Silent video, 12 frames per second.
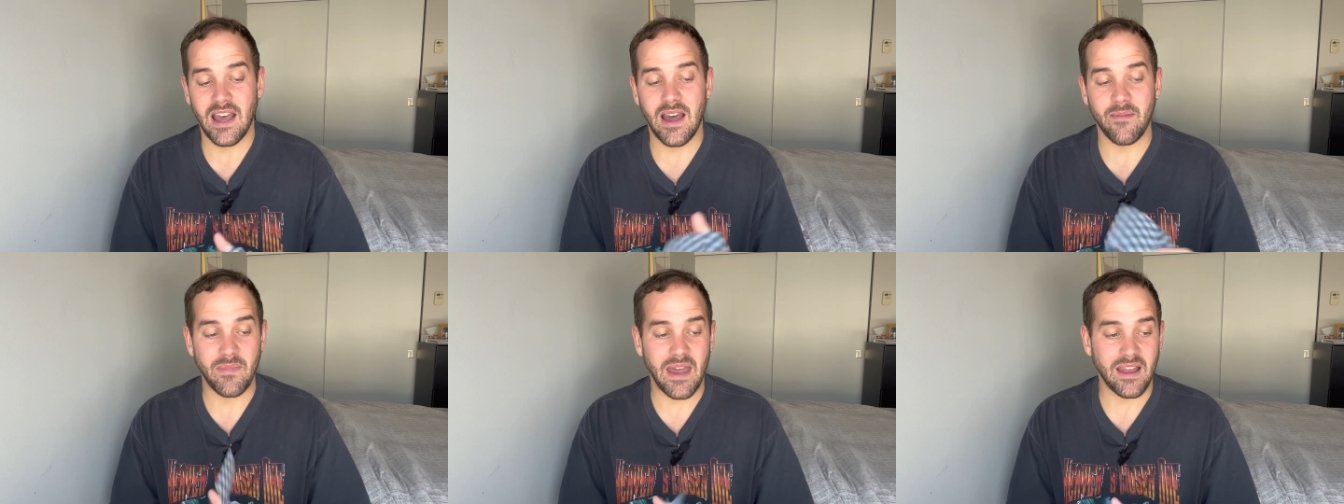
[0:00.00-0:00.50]

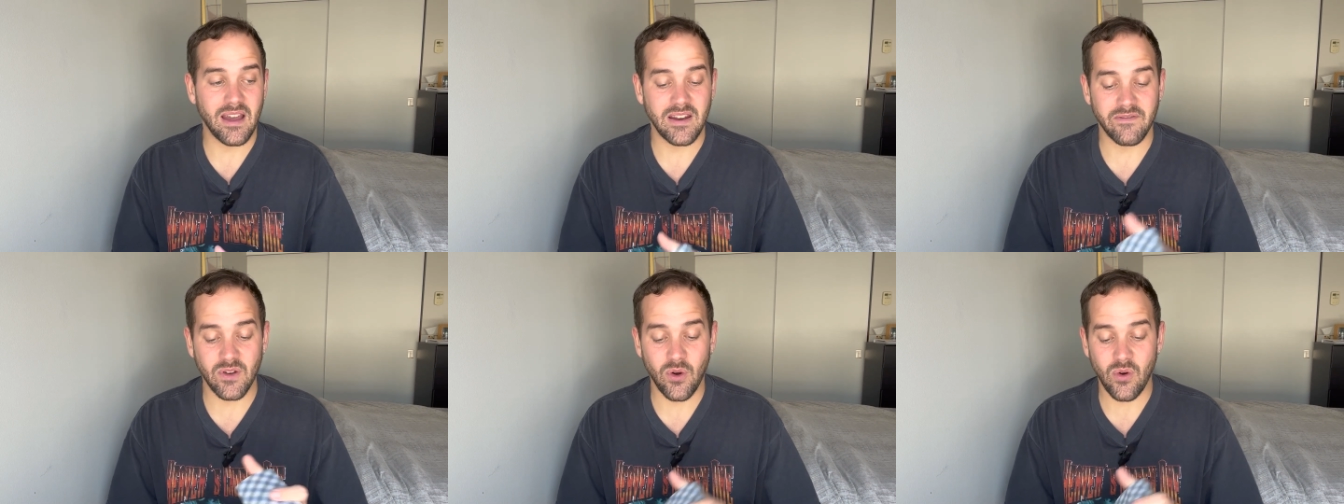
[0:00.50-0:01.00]
um, that
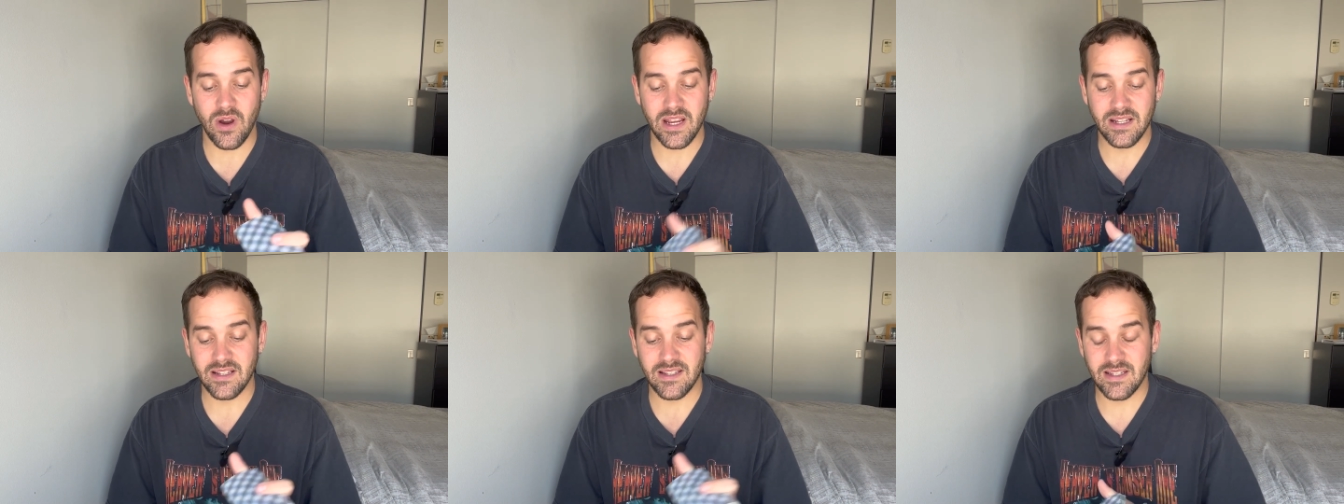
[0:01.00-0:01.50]
kind of
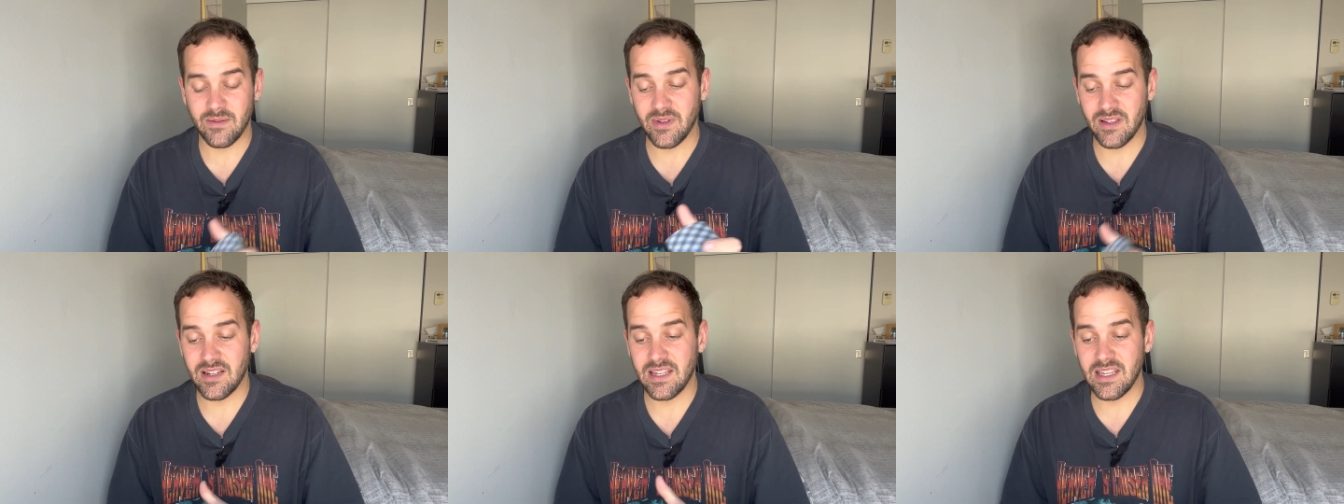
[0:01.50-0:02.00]
coin
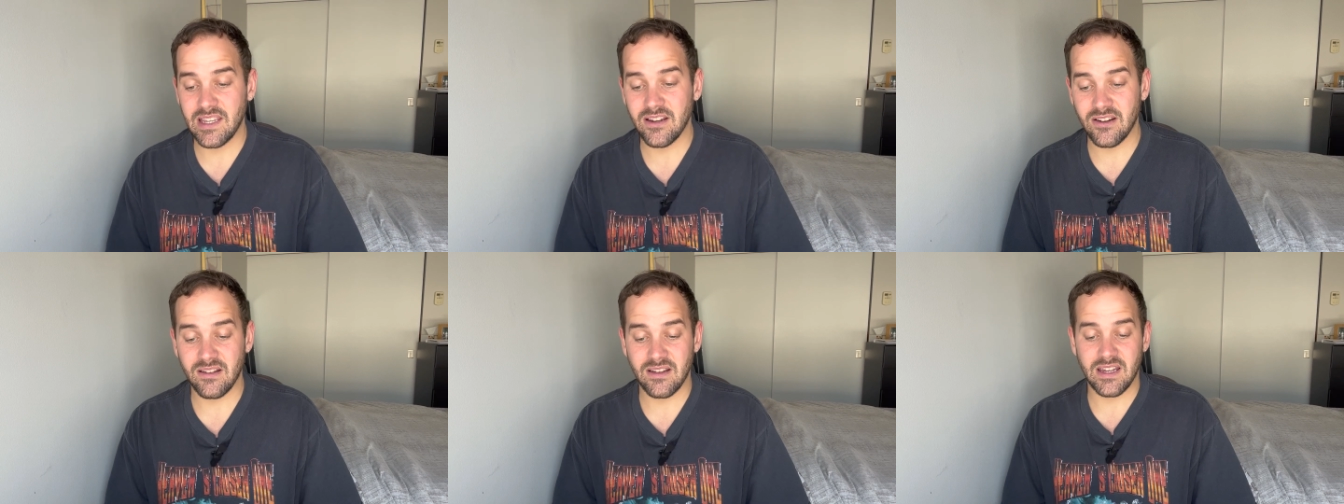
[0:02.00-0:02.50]
stability
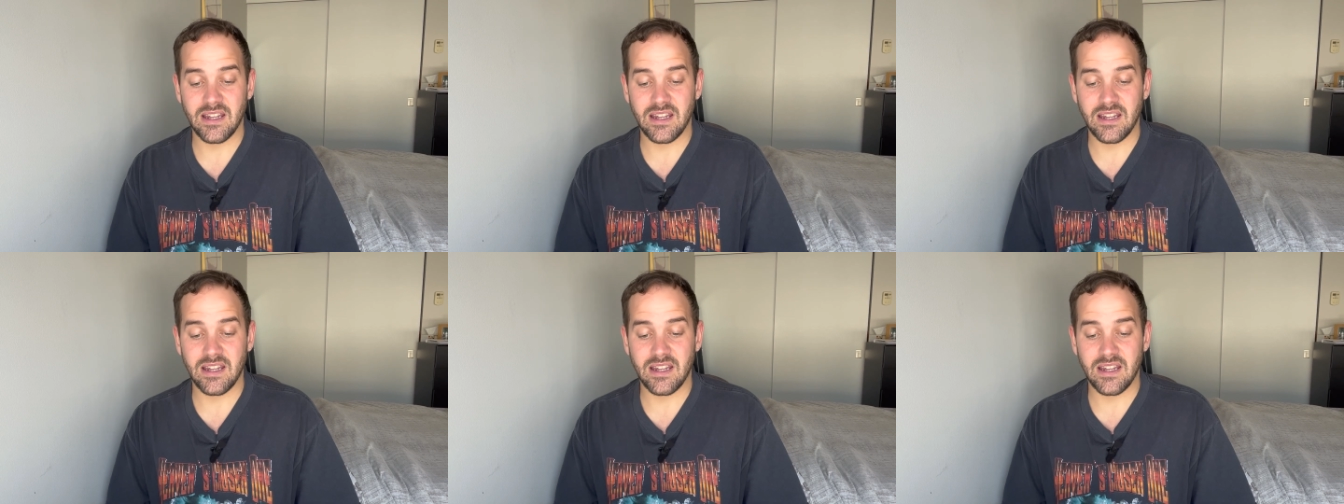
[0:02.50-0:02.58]
here,